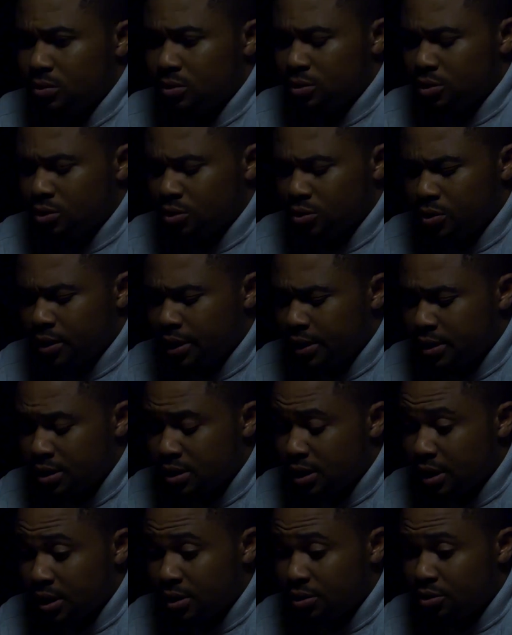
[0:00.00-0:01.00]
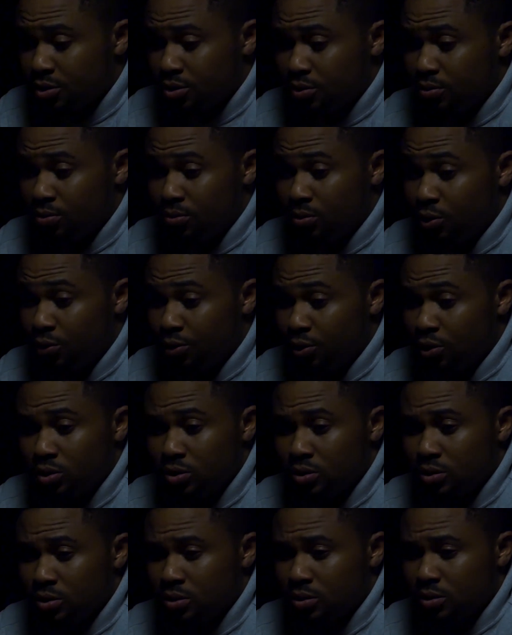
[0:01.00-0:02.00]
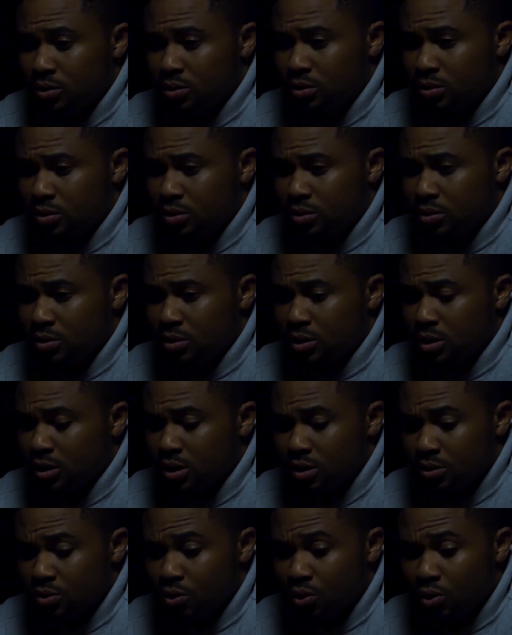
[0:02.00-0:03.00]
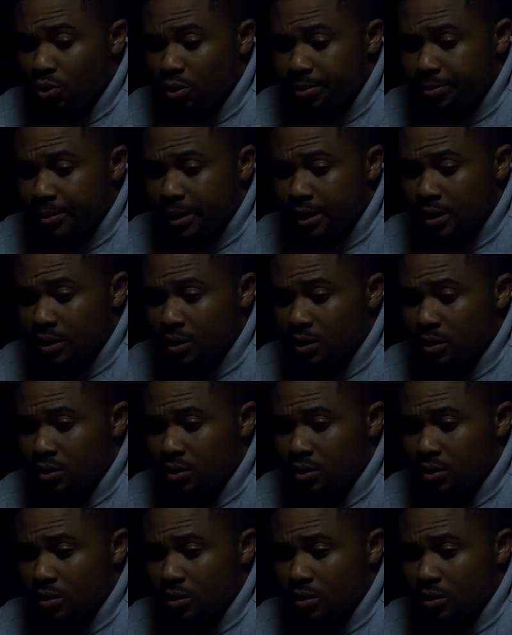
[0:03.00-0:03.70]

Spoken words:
So I decided to move on, and there's no going back.